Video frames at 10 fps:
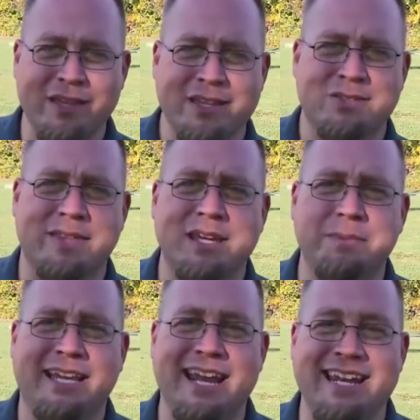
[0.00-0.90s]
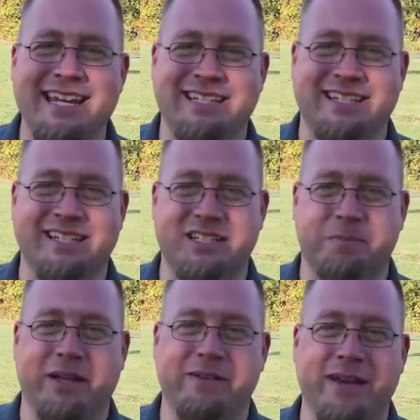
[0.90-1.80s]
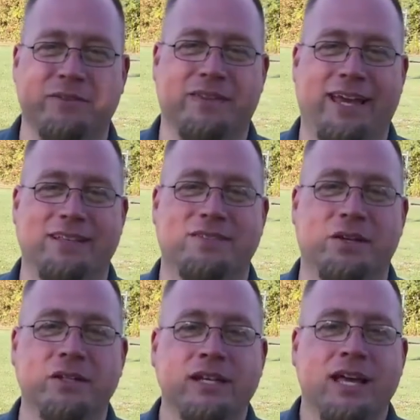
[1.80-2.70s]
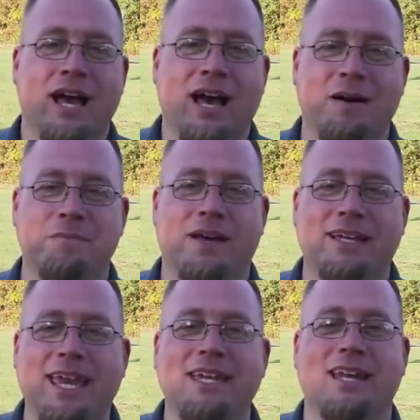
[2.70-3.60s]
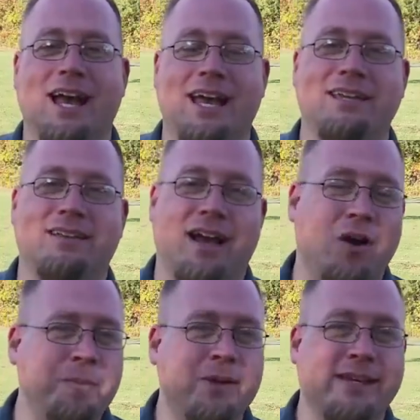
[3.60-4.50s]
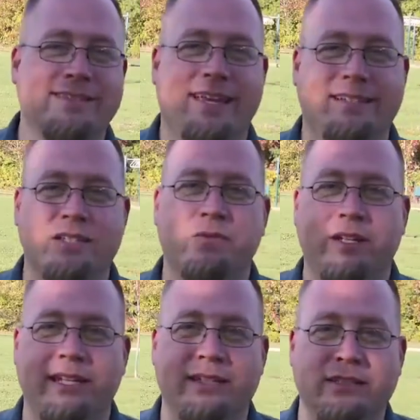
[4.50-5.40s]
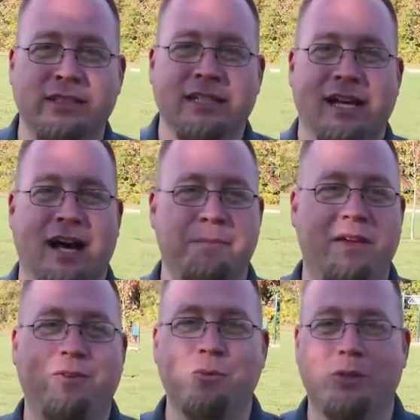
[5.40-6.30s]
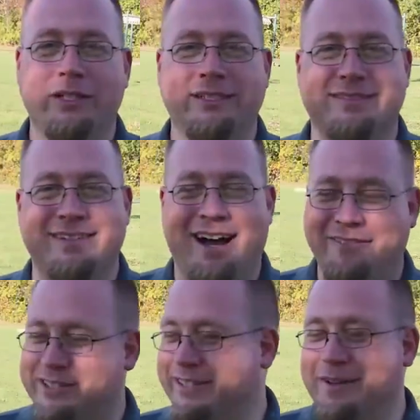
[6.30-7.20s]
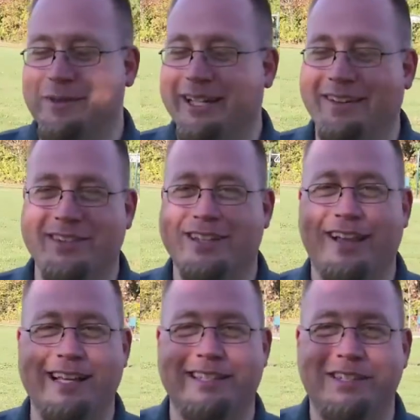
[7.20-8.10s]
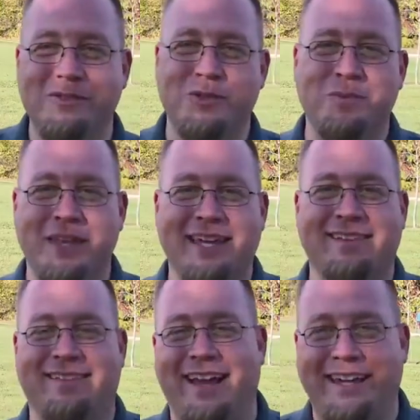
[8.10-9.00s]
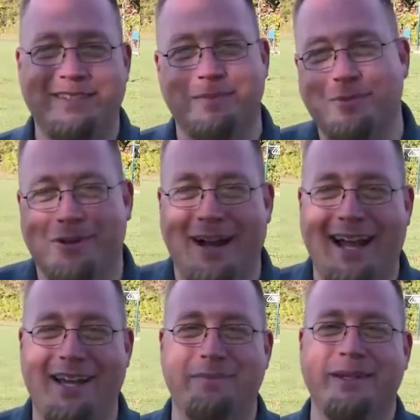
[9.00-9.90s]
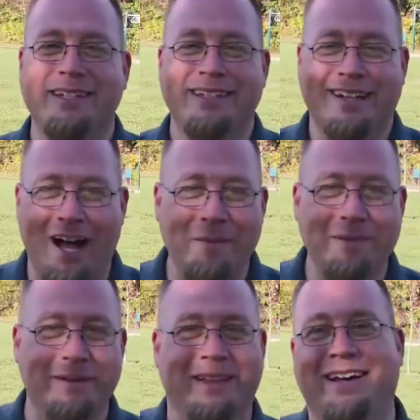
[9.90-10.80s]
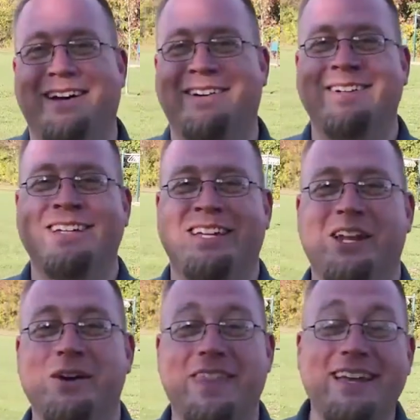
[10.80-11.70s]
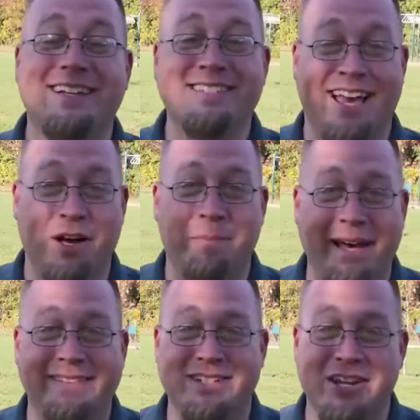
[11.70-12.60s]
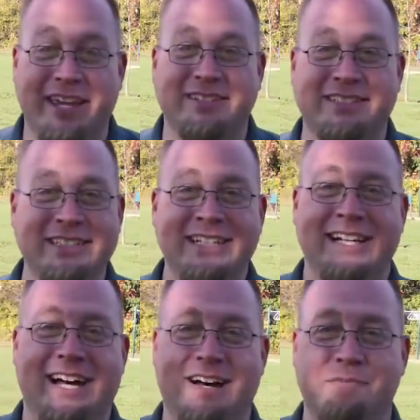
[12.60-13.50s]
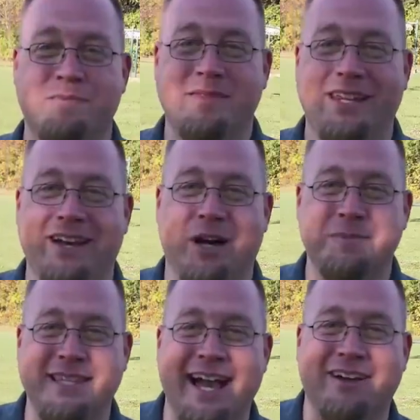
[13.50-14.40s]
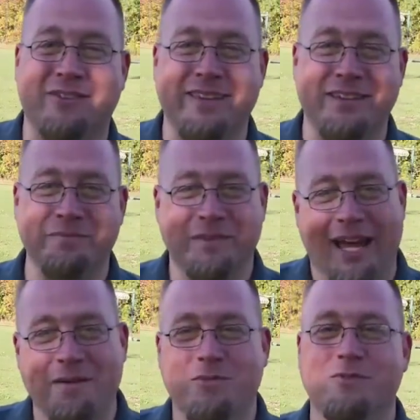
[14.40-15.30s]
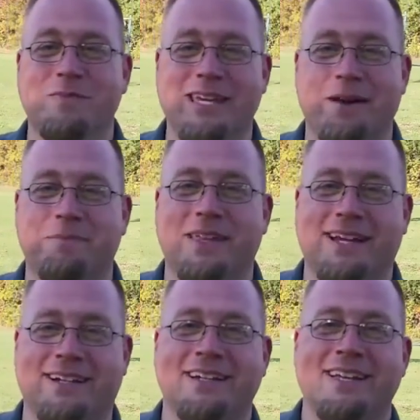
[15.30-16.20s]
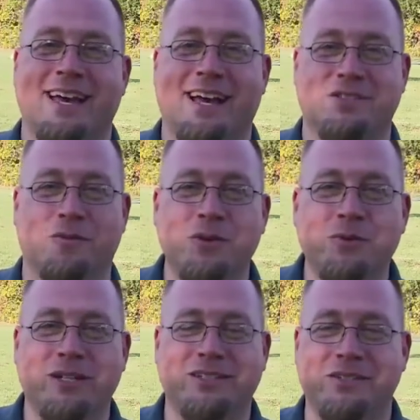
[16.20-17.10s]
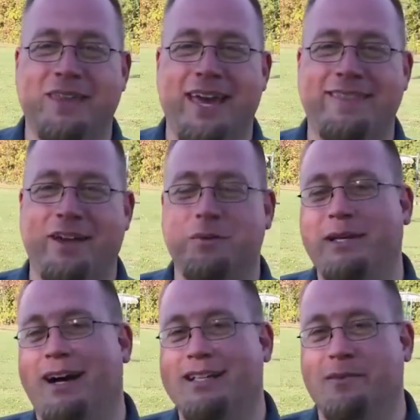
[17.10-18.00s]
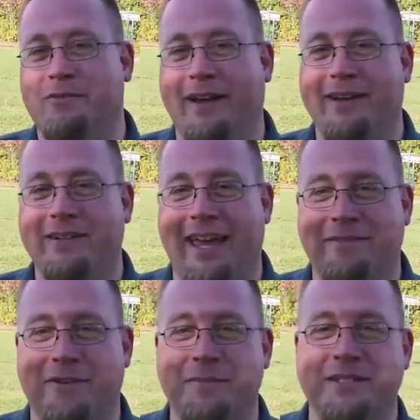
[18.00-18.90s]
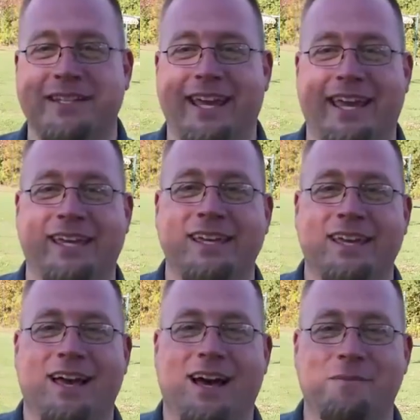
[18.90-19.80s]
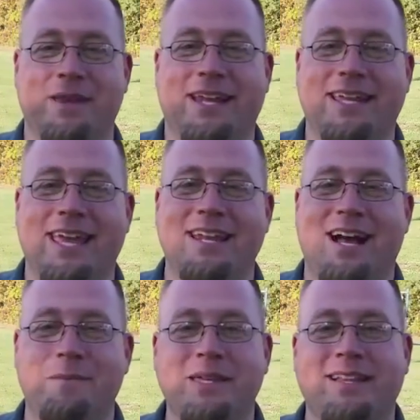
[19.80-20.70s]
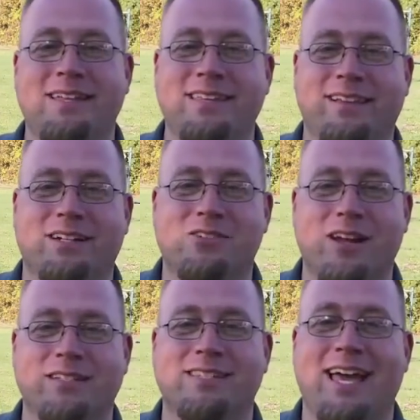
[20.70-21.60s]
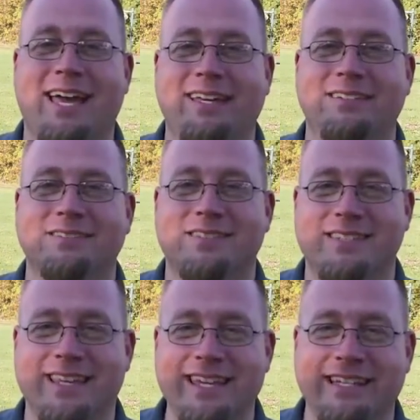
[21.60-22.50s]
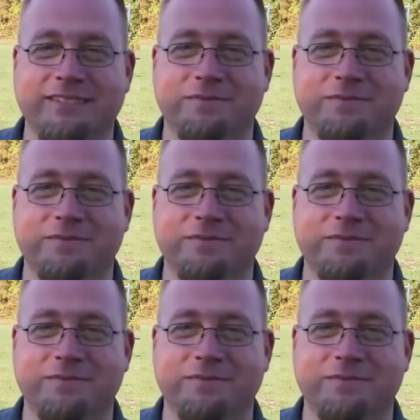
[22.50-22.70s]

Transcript: So I think it'd be kind of neat to play around with that. So again, I hope you guys like this video. If you would, obviously I'm going to give you the classic YouTube thing: like, subscribe, comment below. You know, that does help out the channel. You know, helps the algorithm kind of move me up there. So if you would do that, that would be awesome if I earned that from you today. And again, I'm Eli the Electronics Guy. See ya.